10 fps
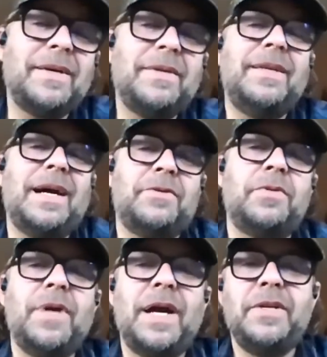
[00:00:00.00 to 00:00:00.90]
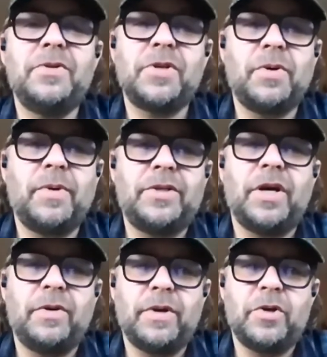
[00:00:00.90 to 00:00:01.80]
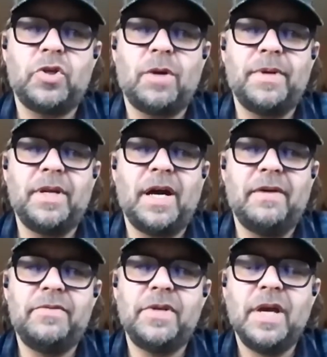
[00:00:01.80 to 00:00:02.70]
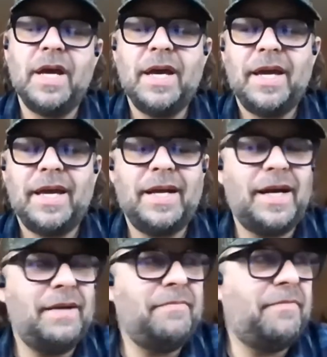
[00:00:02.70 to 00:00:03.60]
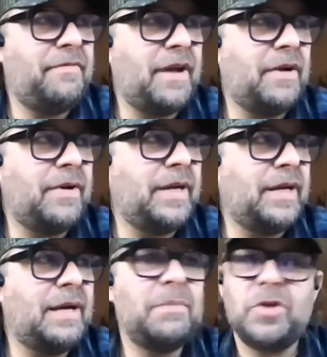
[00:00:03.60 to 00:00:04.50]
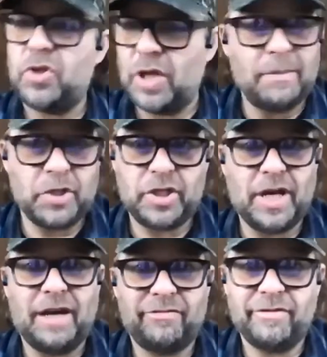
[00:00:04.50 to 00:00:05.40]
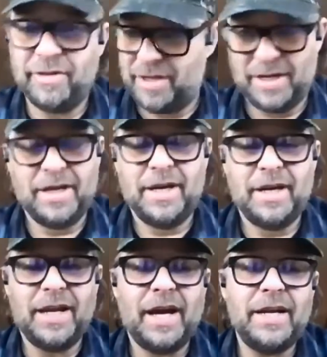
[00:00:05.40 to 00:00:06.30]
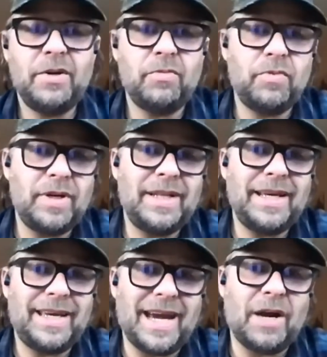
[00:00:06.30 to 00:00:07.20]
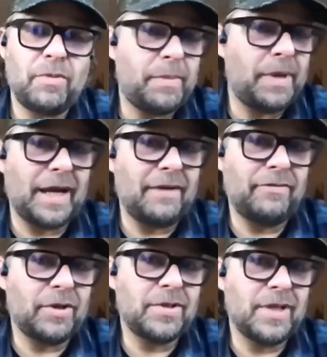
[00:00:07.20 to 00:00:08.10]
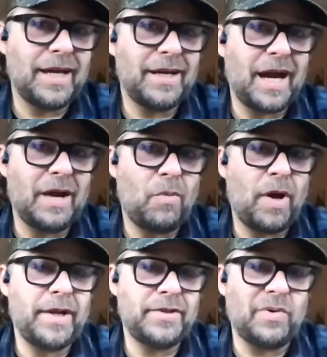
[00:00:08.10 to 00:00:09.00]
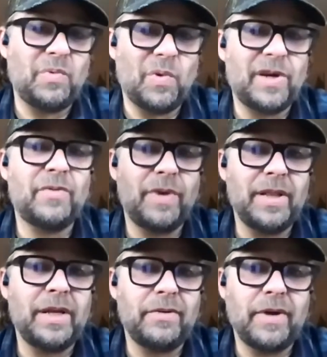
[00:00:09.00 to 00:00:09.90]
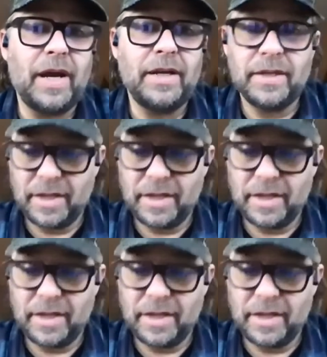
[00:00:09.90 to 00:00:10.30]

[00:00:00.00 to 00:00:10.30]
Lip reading: Naoto, 9 years ago I taught you how to sharpen knives, and I'm a chef, and I don't really care what my knife looks like. I want it to work really great.